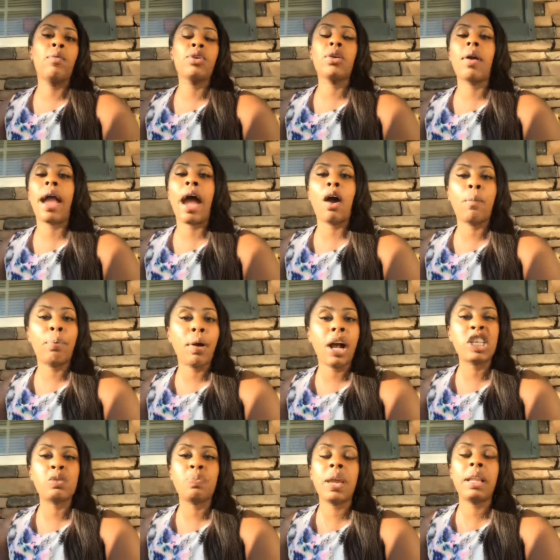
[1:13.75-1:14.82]
When you're out
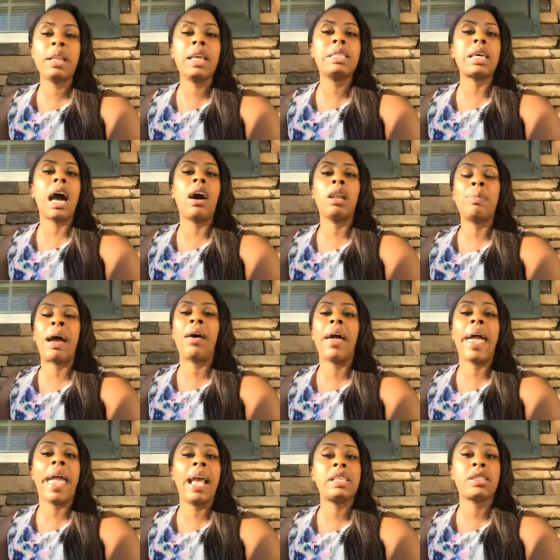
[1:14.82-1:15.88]
prospecting, it's all about
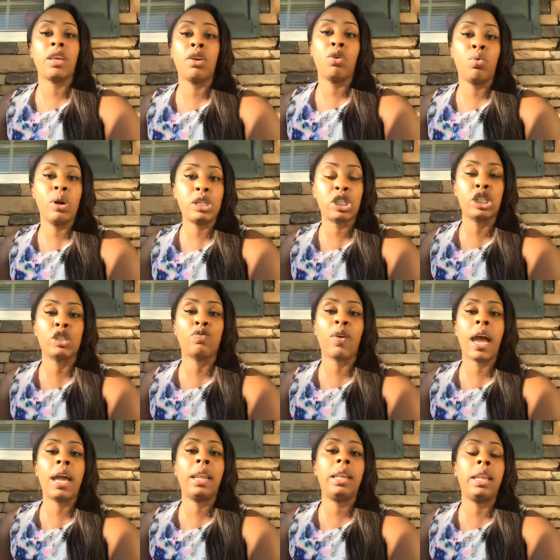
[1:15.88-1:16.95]
asking questions,
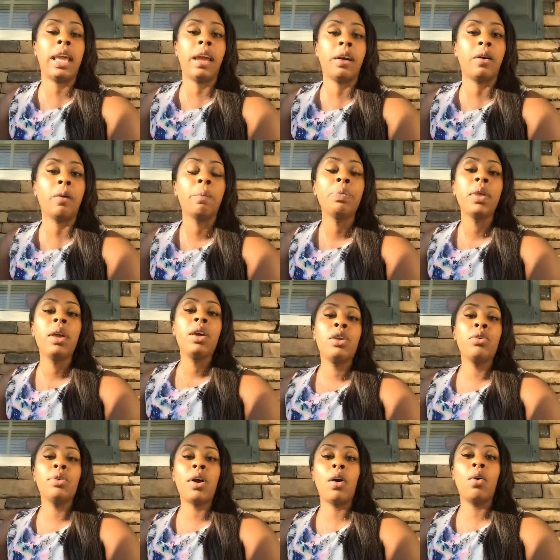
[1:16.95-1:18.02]
finding out,
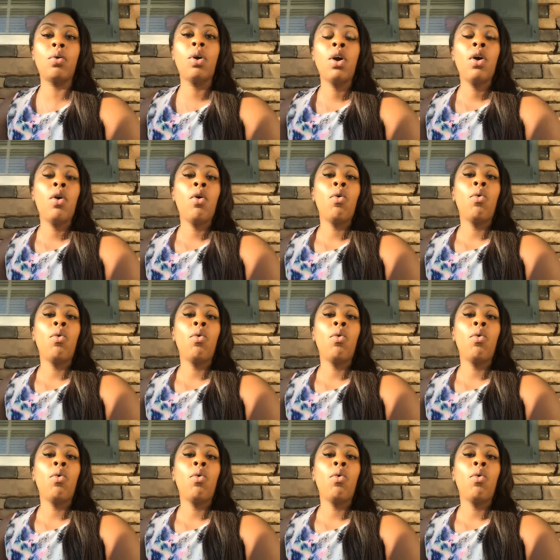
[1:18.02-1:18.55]
you know,